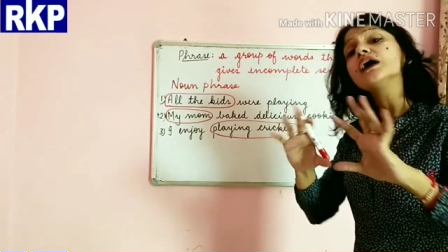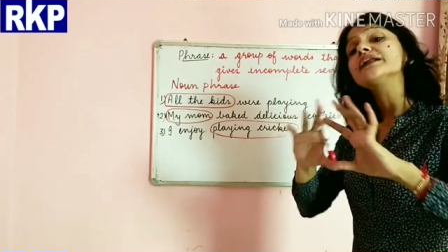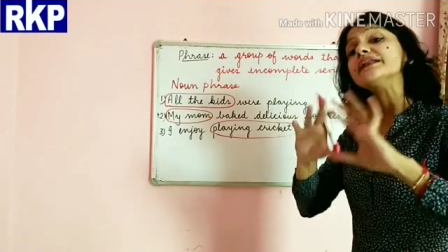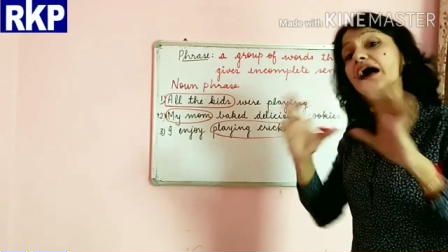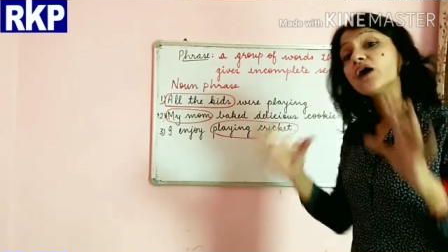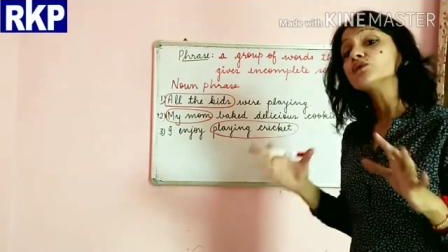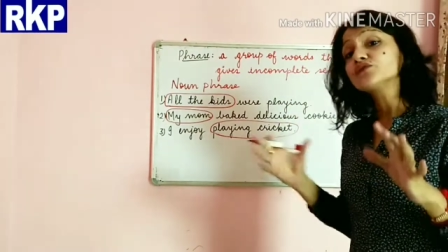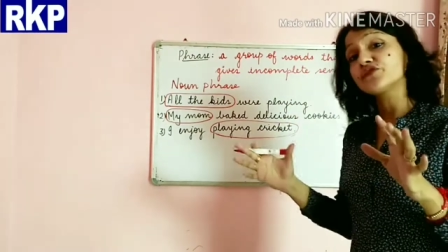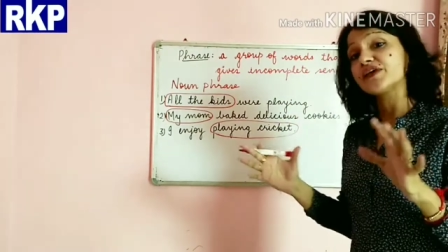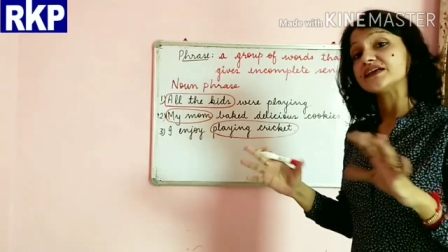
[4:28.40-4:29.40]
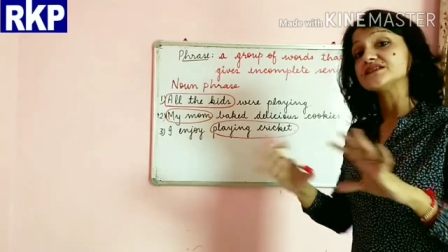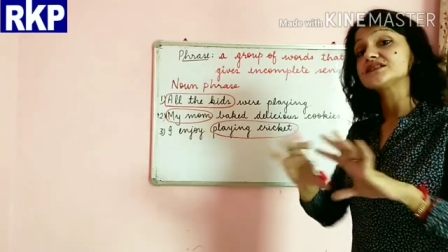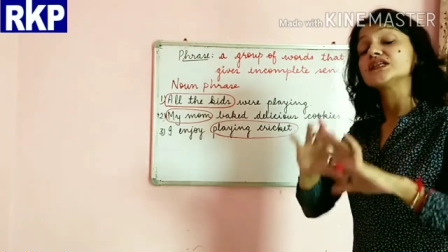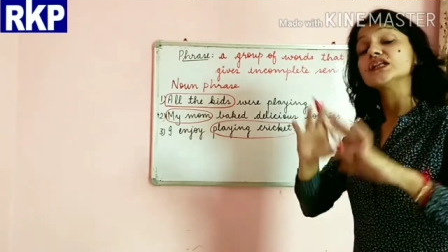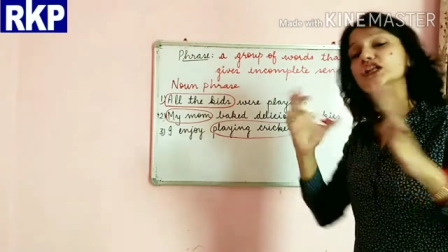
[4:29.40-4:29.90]
a noun
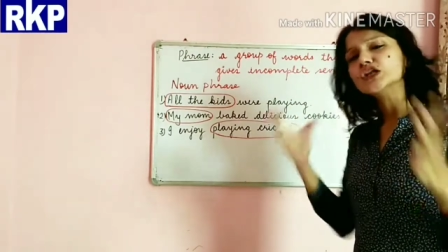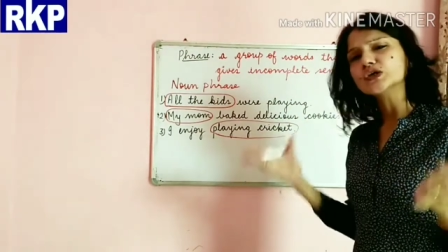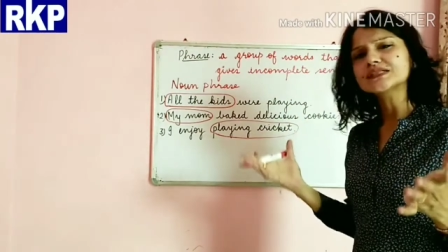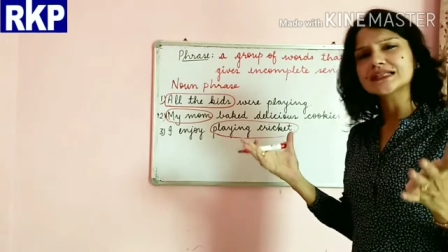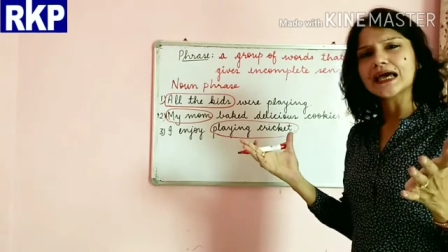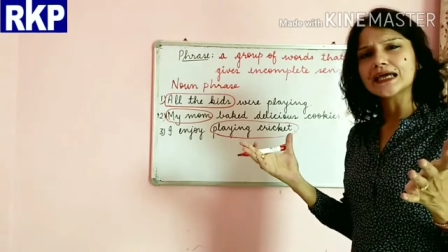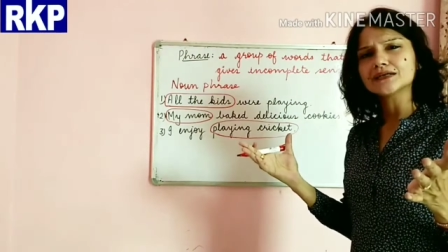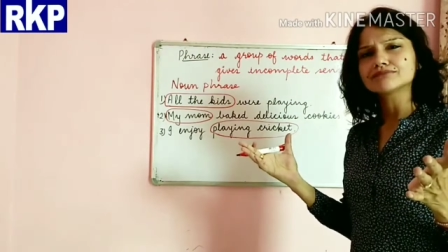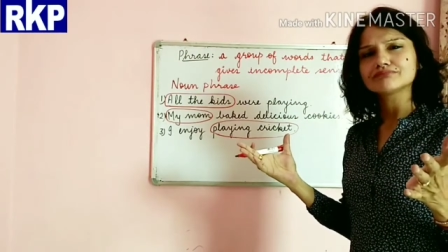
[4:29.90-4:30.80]
phrase looks like,